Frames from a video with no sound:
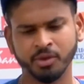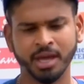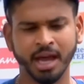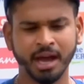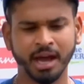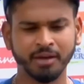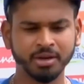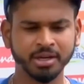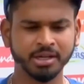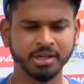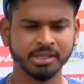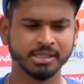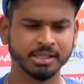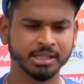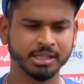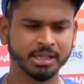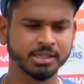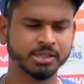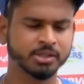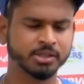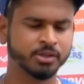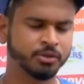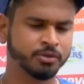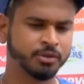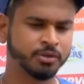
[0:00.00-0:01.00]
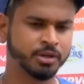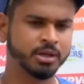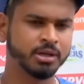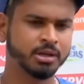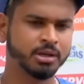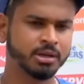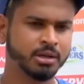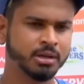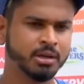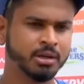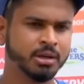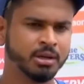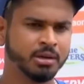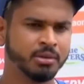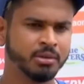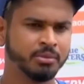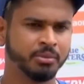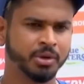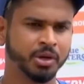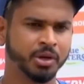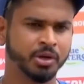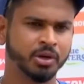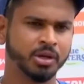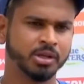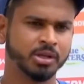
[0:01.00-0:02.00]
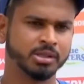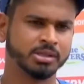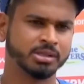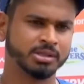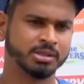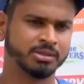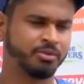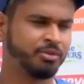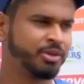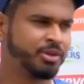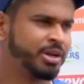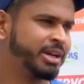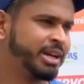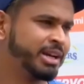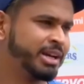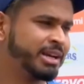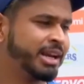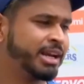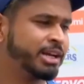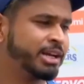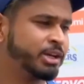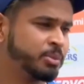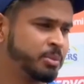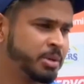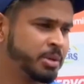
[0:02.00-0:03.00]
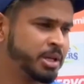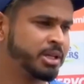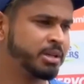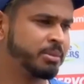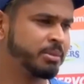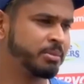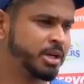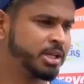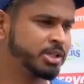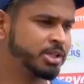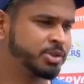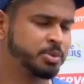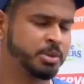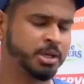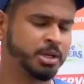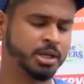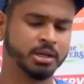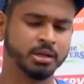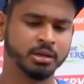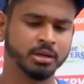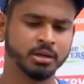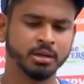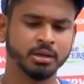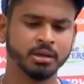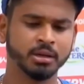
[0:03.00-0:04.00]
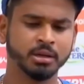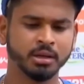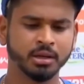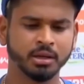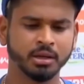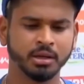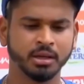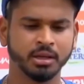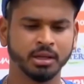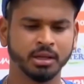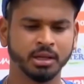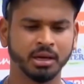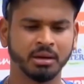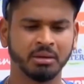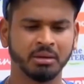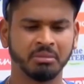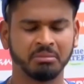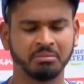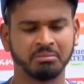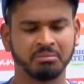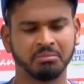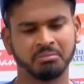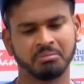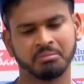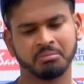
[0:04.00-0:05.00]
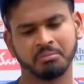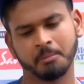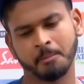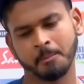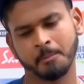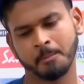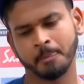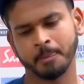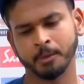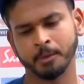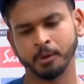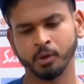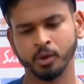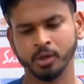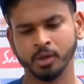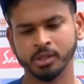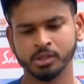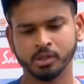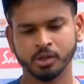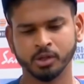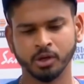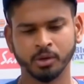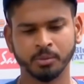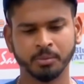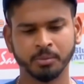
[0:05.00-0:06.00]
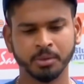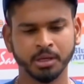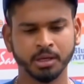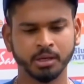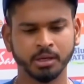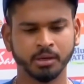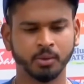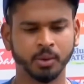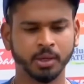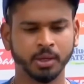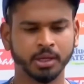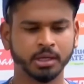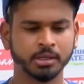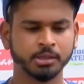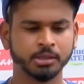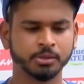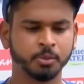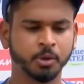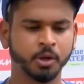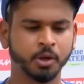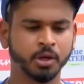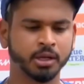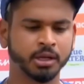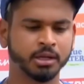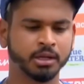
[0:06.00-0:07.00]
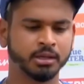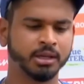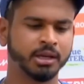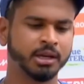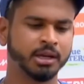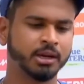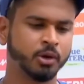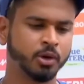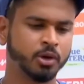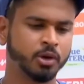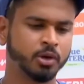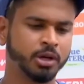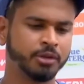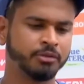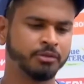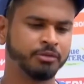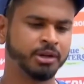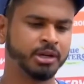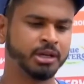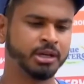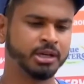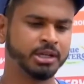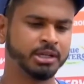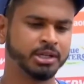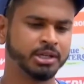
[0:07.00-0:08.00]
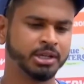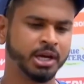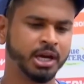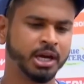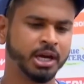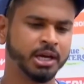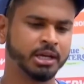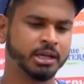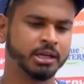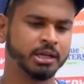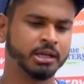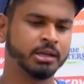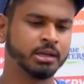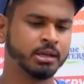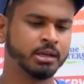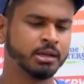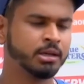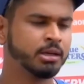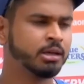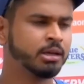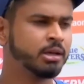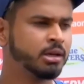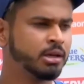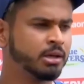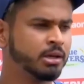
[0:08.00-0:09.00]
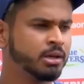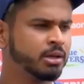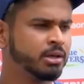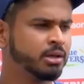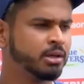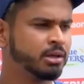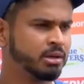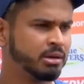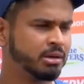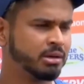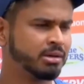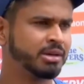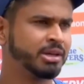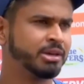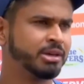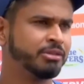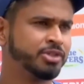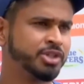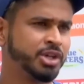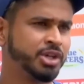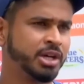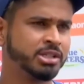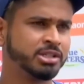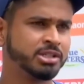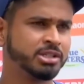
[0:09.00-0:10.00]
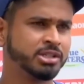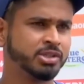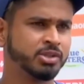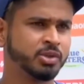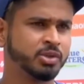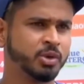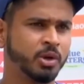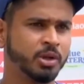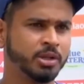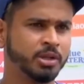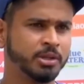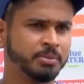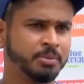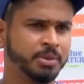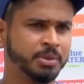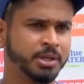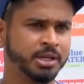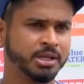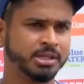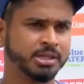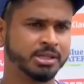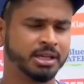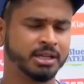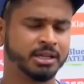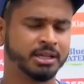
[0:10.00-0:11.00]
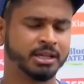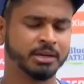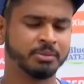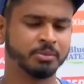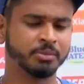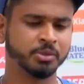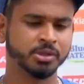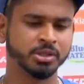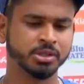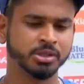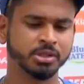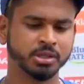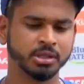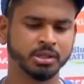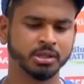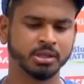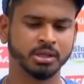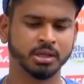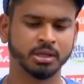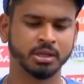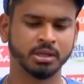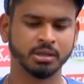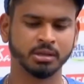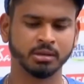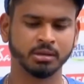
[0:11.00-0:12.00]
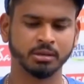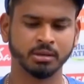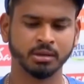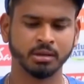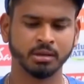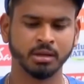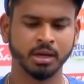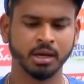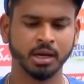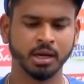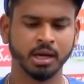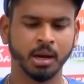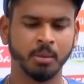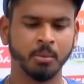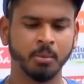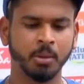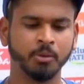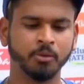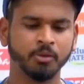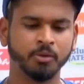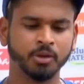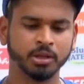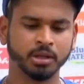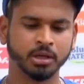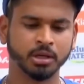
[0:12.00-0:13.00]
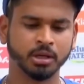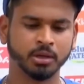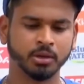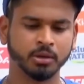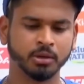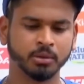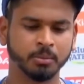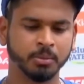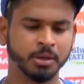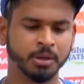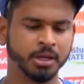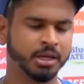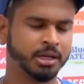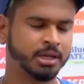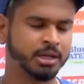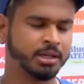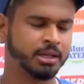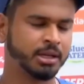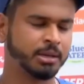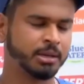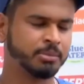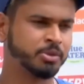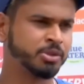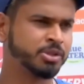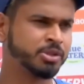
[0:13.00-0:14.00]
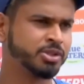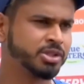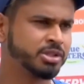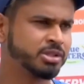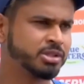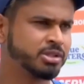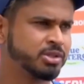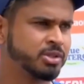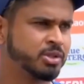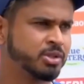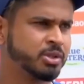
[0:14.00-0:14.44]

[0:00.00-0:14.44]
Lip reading: We haven't discussed so far because we didn't get to play the match. But yeah, you know, it's going to be a vacant spot and they are going to definitely try and give chances to all the players at that position and come up with a good player in that position.